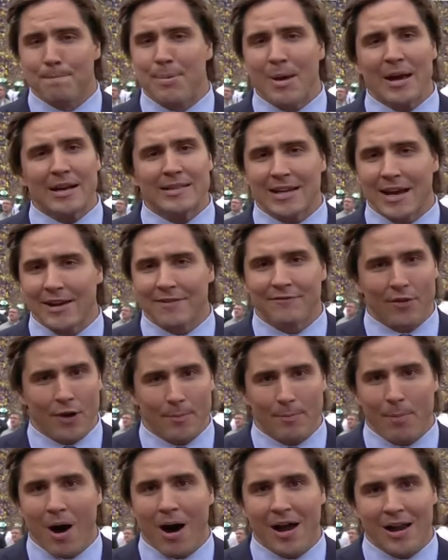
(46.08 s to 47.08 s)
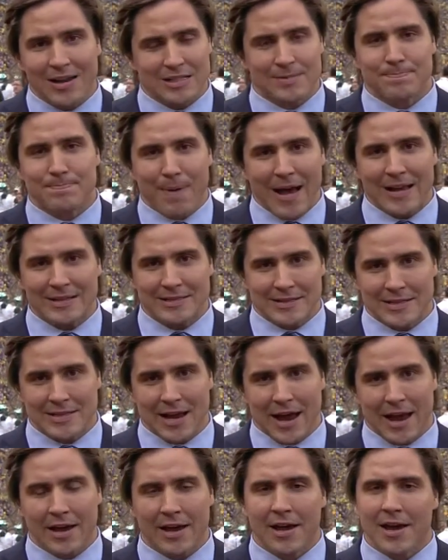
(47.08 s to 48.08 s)
Big Ten football at its best
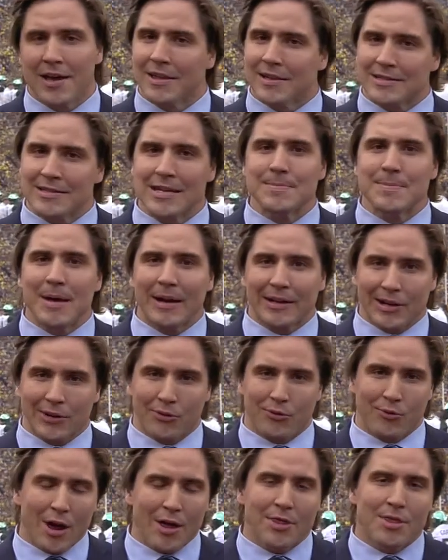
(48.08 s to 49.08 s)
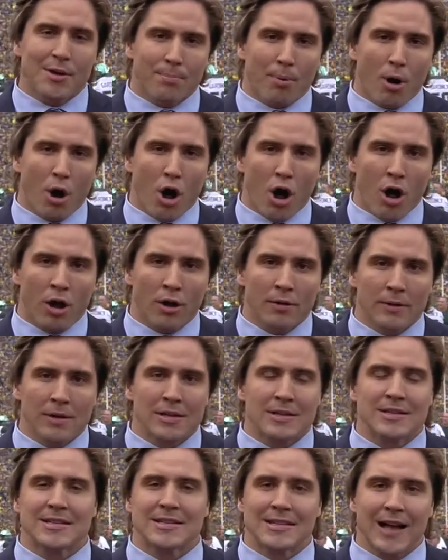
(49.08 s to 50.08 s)
today. The team that can run the ball,
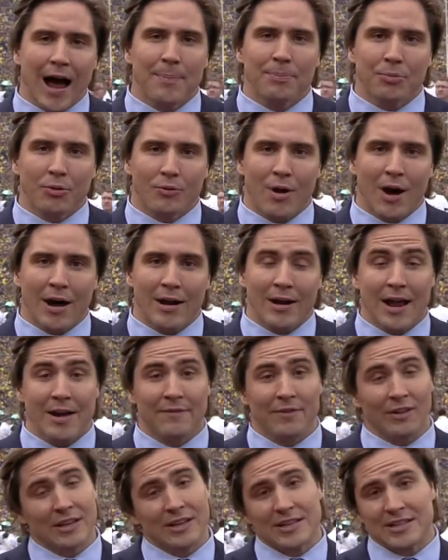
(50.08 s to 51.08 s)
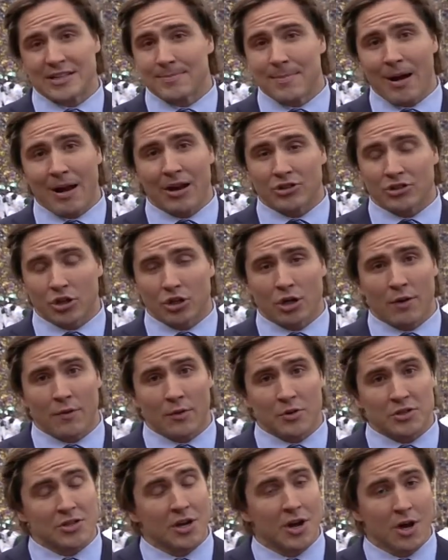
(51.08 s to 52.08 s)
stop the run, and have the least amount of
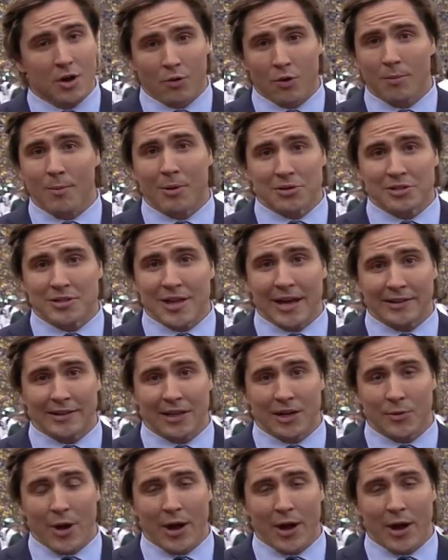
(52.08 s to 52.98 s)
turnovers will most likely